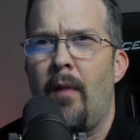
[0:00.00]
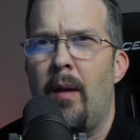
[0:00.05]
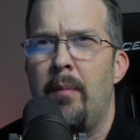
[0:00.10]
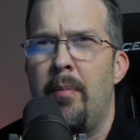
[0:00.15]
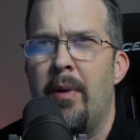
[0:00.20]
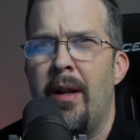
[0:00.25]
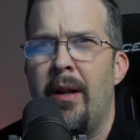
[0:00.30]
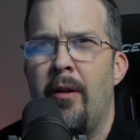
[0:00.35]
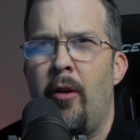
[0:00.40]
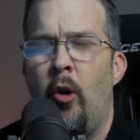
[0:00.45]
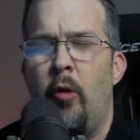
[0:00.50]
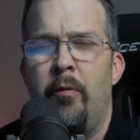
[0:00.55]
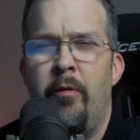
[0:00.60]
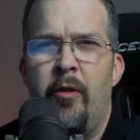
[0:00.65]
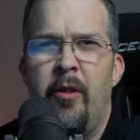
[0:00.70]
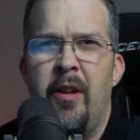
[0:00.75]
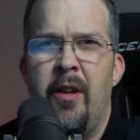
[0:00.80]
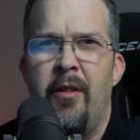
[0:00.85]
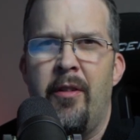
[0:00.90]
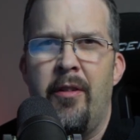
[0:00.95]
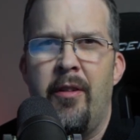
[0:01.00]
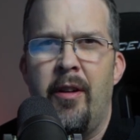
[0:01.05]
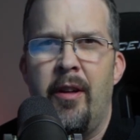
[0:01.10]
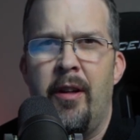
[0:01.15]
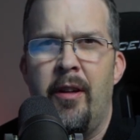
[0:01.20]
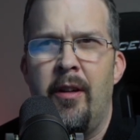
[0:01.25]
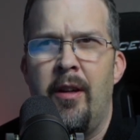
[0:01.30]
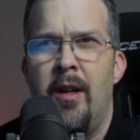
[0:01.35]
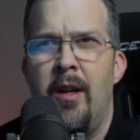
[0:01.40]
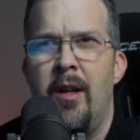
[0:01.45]
but hopefully it's
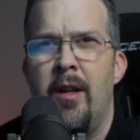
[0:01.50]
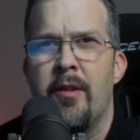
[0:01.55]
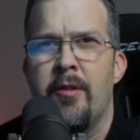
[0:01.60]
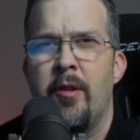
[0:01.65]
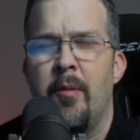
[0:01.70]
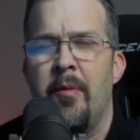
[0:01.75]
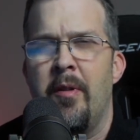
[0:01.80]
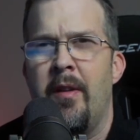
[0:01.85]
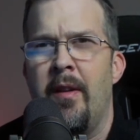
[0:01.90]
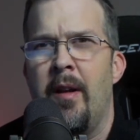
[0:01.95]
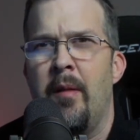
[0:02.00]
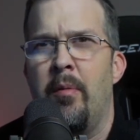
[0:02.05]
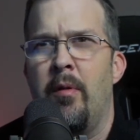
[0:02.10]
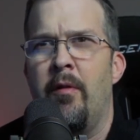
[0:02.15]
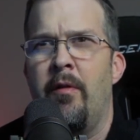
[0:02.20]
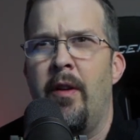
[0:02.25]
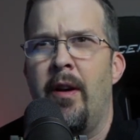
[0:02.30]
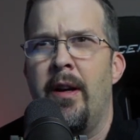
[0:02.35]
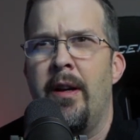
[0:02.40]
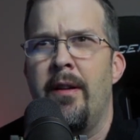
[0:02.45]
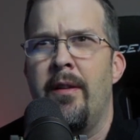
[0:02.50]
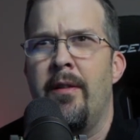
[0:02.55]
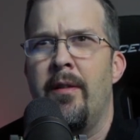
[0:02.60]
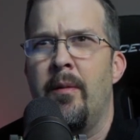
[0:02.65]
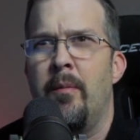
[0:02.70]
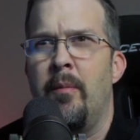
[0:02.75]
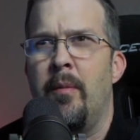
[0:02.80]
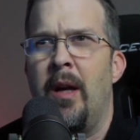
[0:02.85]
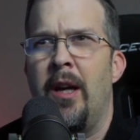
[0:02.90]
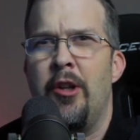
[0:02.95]
something that provides
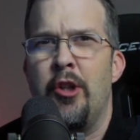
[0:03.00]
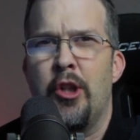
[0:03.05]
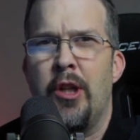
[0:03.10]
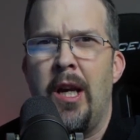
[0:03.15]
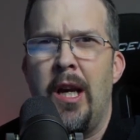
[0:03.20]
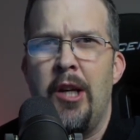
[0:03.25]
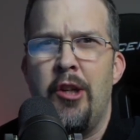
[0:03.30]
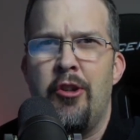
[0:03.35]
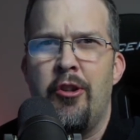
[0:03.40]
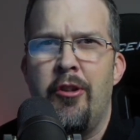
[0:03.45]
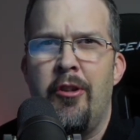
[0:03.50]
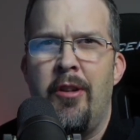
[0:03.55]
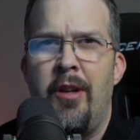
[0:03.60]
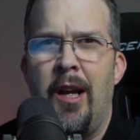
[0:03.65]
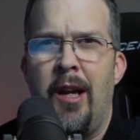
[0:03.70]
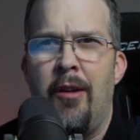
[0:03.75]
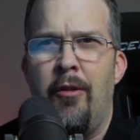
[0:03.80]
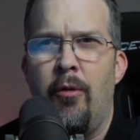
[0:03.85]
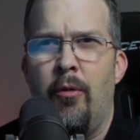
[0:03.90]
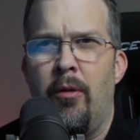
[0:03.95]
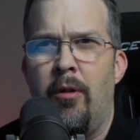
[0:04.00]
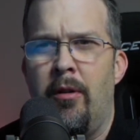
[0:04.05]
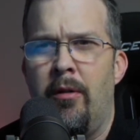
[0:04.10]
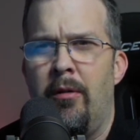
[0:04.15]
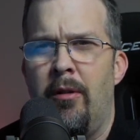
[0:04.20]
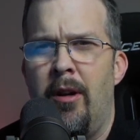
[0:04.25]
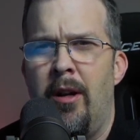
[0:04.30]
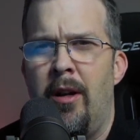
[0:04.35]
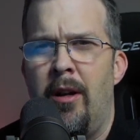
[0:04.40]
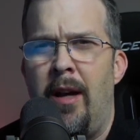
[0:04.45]
some education and or
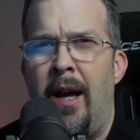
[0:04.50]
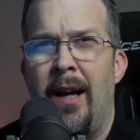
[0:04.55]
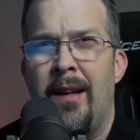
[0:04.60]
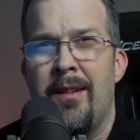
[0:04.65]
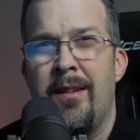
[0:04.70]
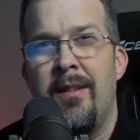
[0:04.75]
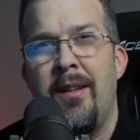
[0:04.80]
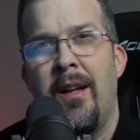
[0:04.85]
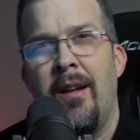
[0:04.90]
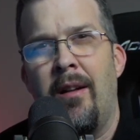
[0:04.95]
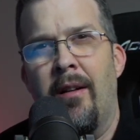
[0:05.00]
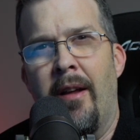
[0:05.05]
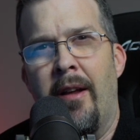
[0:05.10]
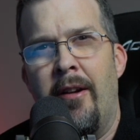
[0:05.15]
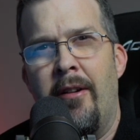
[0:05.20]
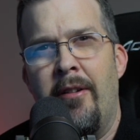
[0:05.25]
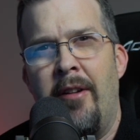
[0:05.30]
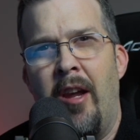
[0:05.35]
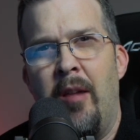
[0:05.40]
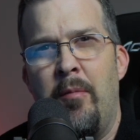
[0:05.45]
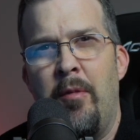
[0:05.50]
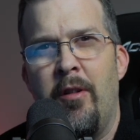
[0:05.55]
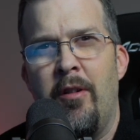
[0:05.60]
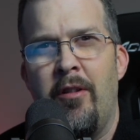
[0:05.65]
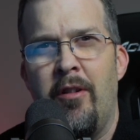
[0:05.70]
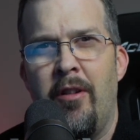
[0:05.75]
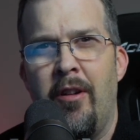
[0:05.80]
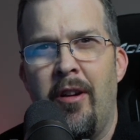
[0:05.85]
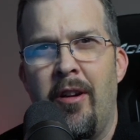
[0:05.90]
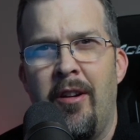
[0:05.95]
accidental
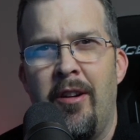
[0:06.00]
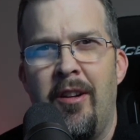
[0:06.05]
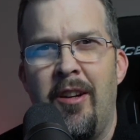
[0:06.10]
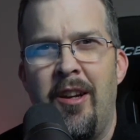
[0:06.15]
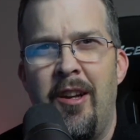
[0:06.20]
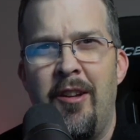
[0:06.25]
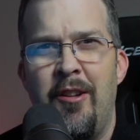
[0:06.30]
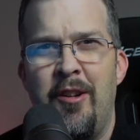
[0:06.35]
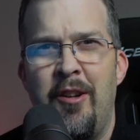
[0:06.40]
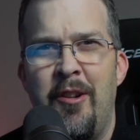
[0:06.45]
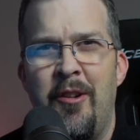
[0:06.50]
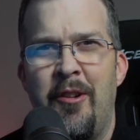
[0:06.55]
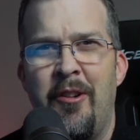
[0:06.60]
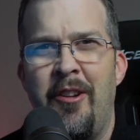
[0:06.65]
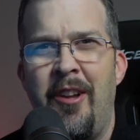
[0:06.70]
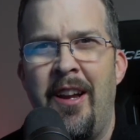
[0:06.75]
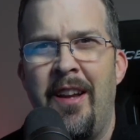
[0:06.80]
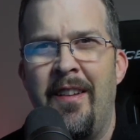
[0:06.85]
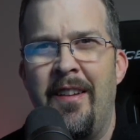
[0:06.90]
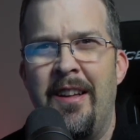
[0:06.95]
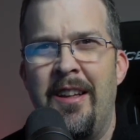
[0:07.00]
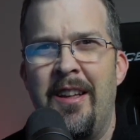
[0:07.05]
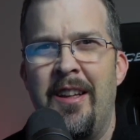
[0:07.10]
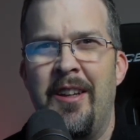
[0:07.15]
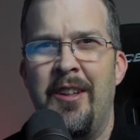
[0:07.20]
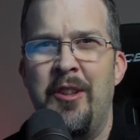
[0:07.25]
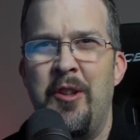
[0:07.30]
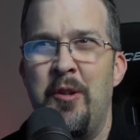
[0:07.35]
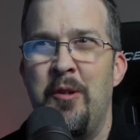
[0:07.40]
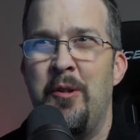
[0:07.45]
entertainment into your daily
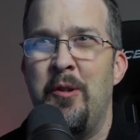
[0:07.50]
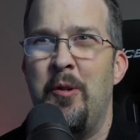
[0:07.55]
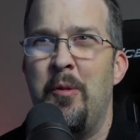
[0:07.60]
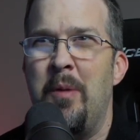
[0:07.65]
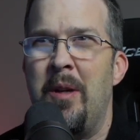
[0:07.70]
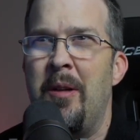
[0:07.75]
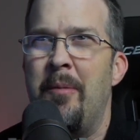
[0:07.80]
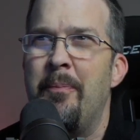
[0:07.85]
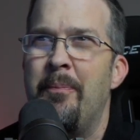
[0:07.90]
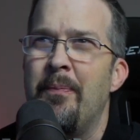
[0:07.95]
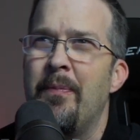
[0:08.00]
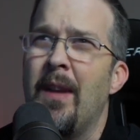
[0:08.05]
YouTubing.